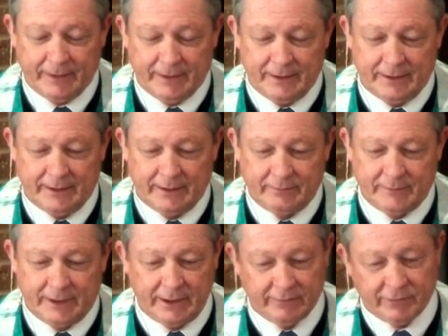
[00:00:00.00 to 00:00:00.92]
And
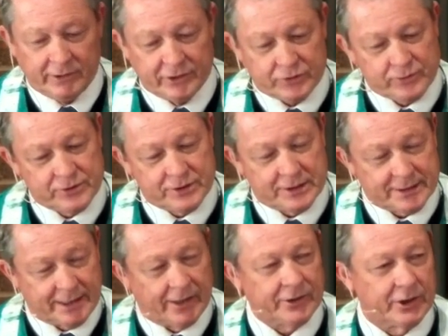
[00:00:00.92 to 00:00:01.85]
now, even though this was
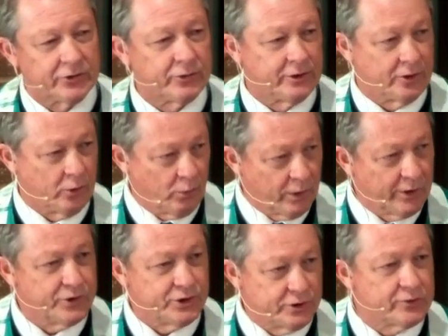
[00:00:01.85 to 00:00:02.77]
Gentile country, there
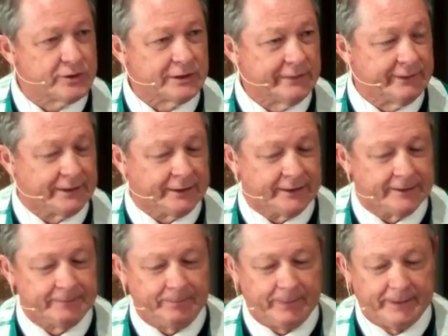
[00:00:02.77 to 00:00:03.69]
were Jews living
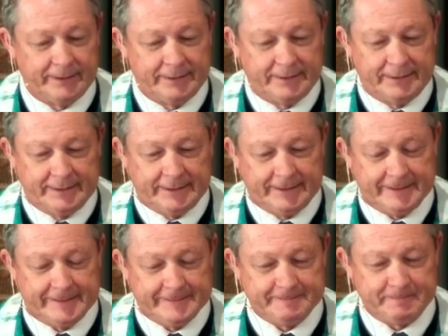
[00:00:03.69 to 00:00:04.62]
there.
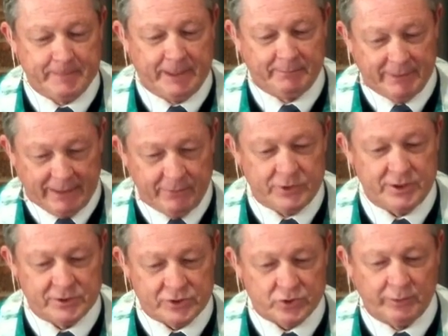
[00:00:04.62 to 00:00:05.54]
And maybe
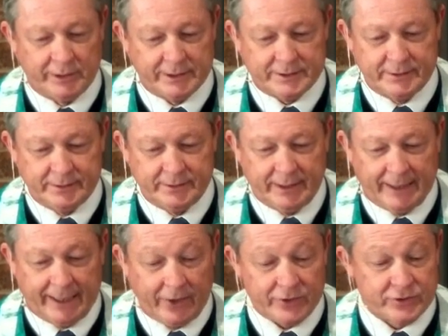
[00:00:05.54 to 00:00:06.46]
Jesus went to the
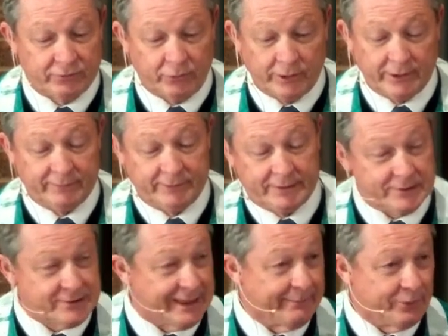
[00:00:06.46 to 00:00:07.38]
house of one of the
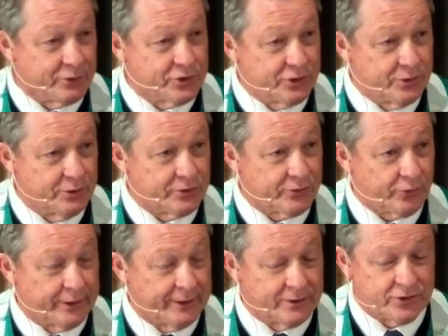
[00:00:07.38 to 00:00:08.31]
disciples' Jewish
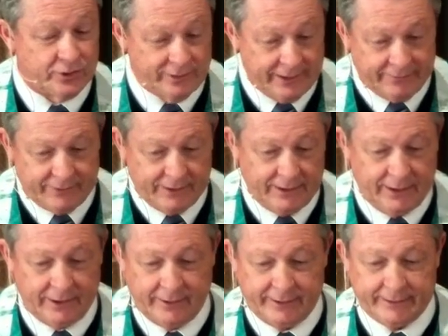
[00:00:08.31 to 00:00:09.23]
friends who lived in the
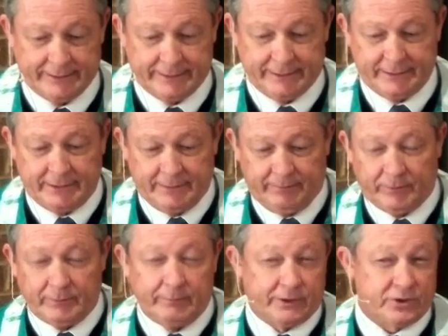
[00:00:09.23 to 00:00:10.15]
area.
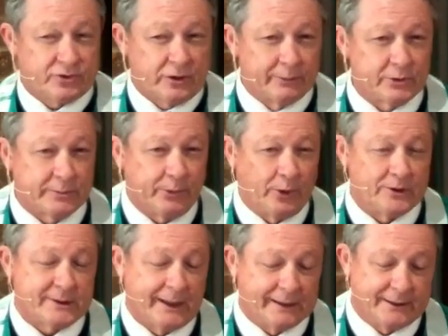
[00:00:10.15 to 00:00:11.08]
But the scripture
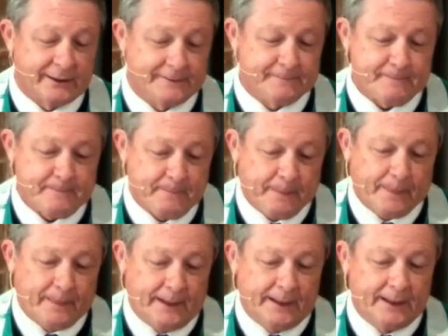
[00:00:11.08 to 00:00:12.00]
points out
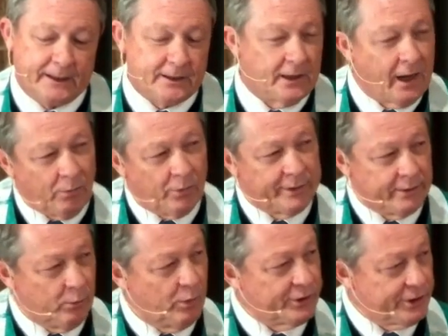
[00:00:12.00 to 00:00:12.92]
that he did not want
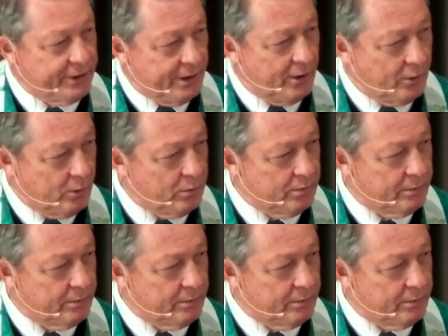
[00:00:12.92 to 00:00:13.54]
anyone to know